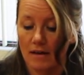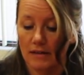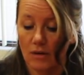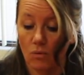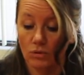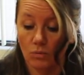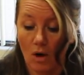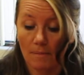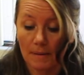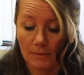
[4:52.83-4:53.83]
like old
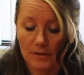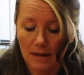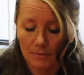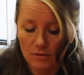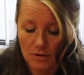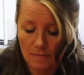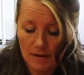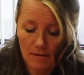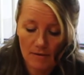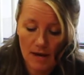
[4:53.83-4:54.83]
wallpaper samples or
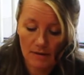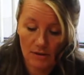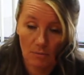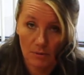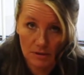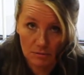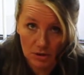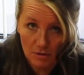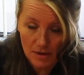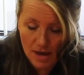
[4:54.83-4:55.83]
something. Okay, so put some
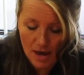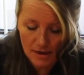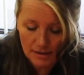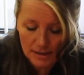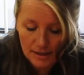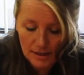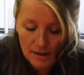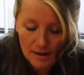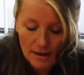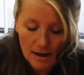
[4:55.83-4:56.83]
glue on the end,
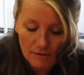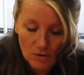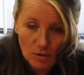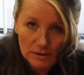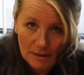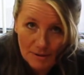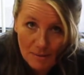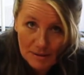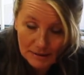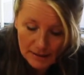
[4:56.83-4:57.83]
I've coiled it up. Now
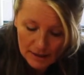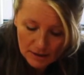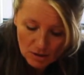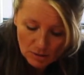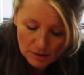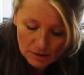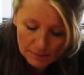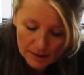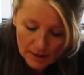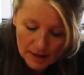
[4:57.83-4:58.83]
I'm going to let it go a little
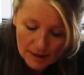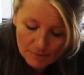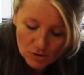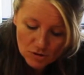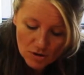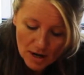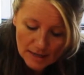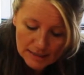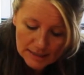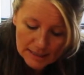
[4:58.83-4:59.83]
bit, and I'm
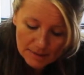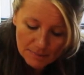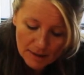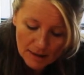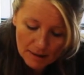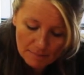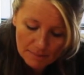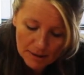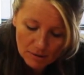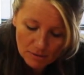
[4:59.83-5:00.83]
trying to keep it
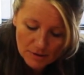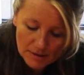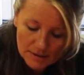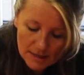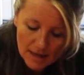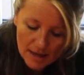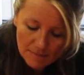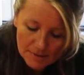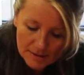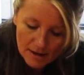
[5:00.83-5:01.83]
about the
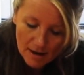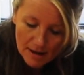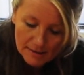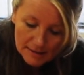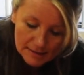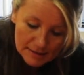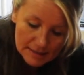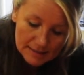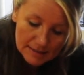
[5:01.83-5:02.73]
same size as this